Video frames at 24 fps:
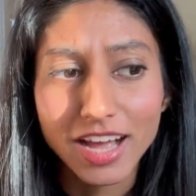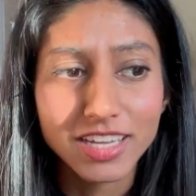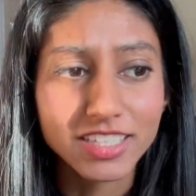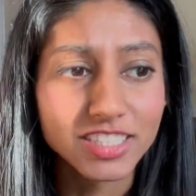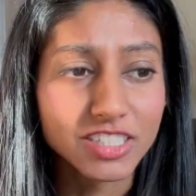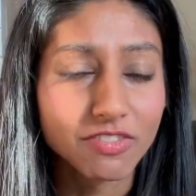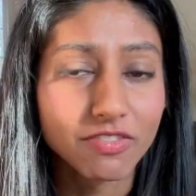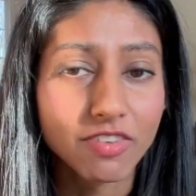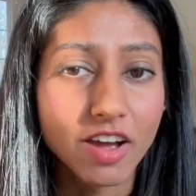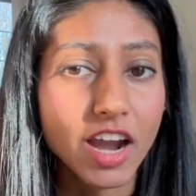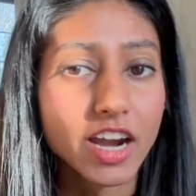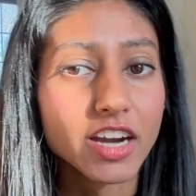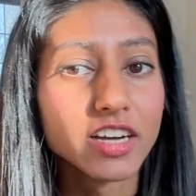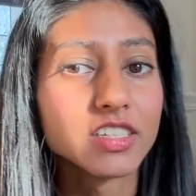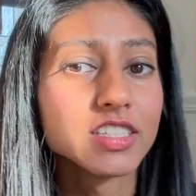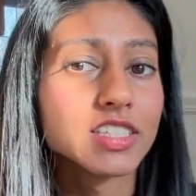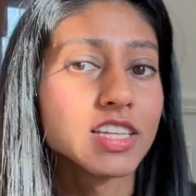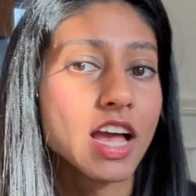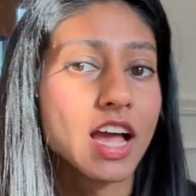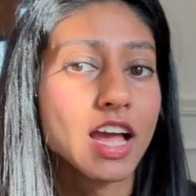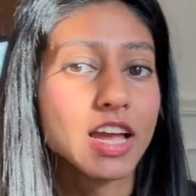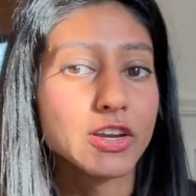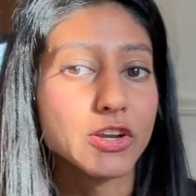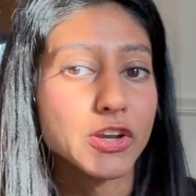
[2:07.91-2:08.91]
It's a fire
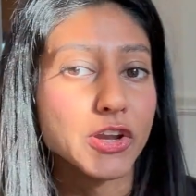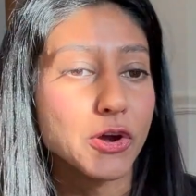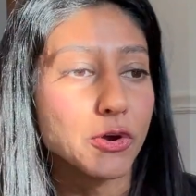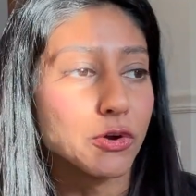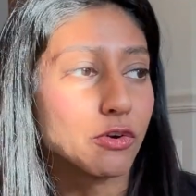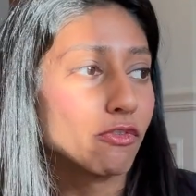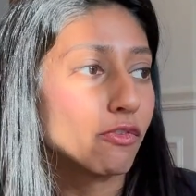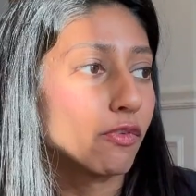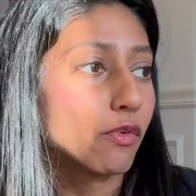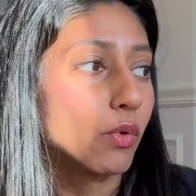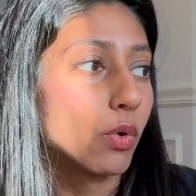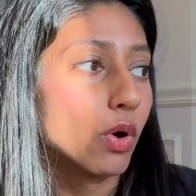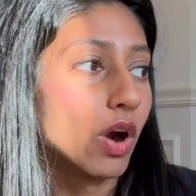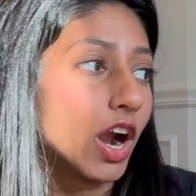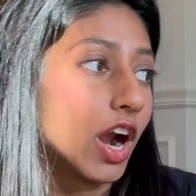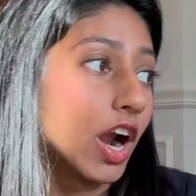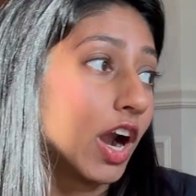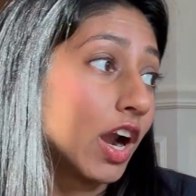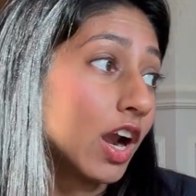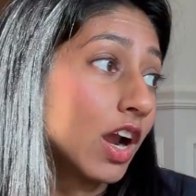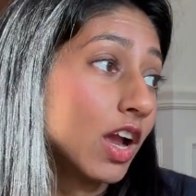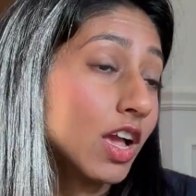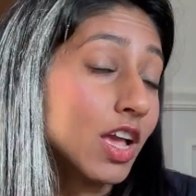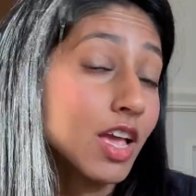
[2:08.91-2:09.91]
sign known
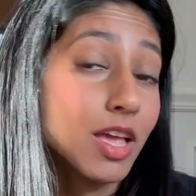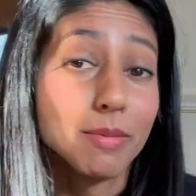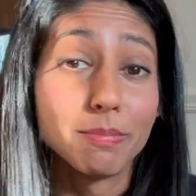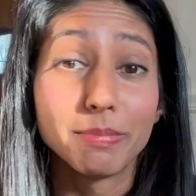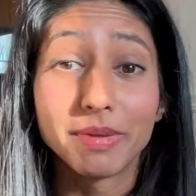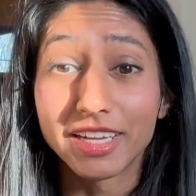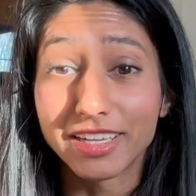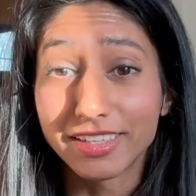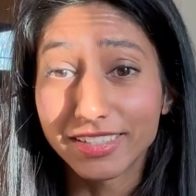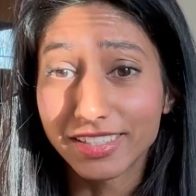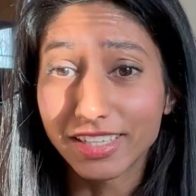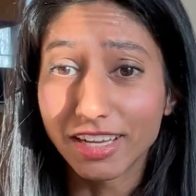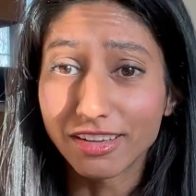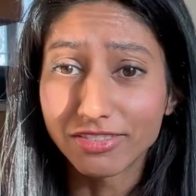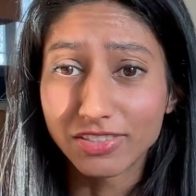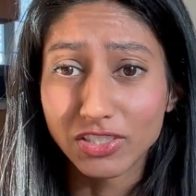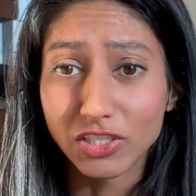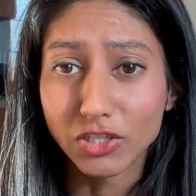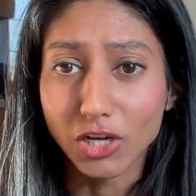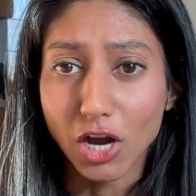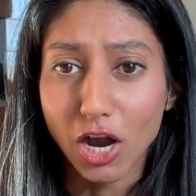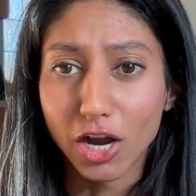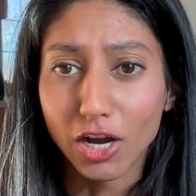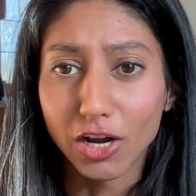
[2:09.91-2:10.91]
for being a
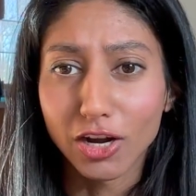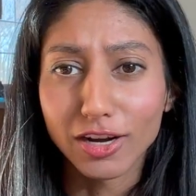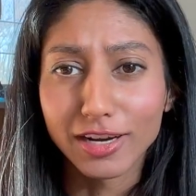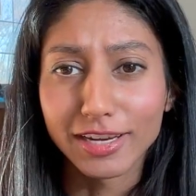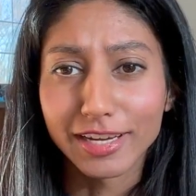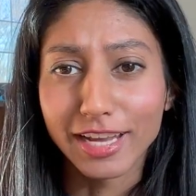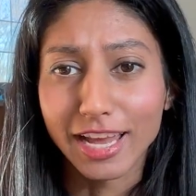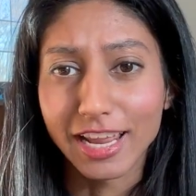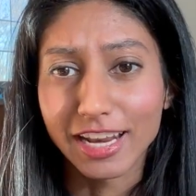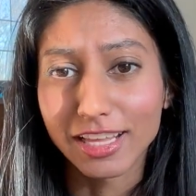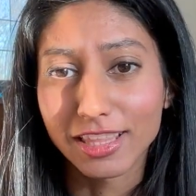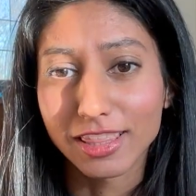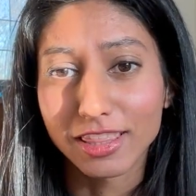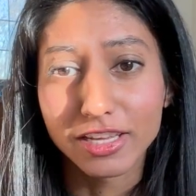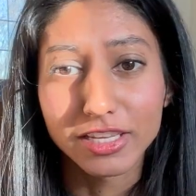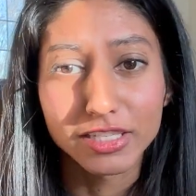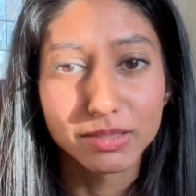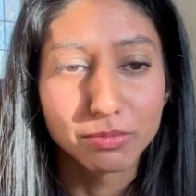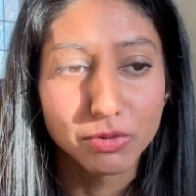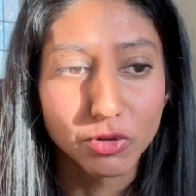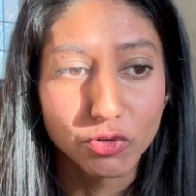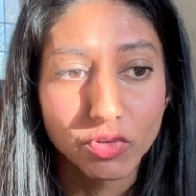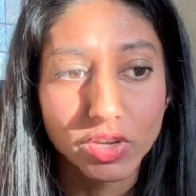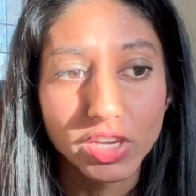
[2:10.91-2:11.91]
self-starter and getting things
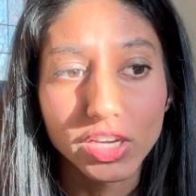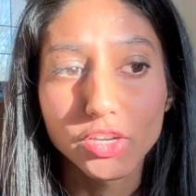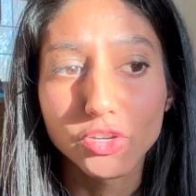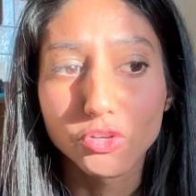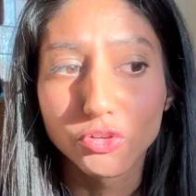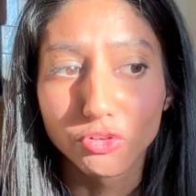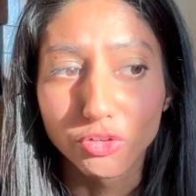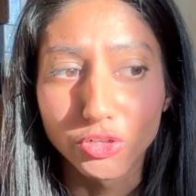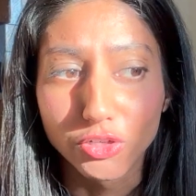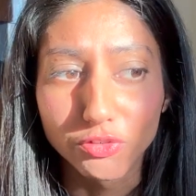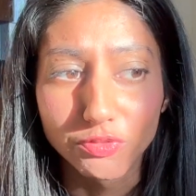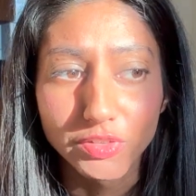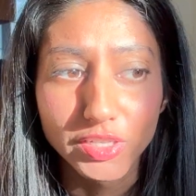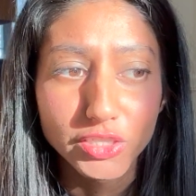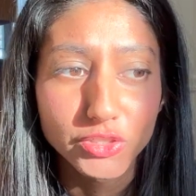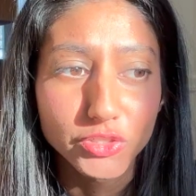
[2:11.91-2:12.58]
moving and grooving.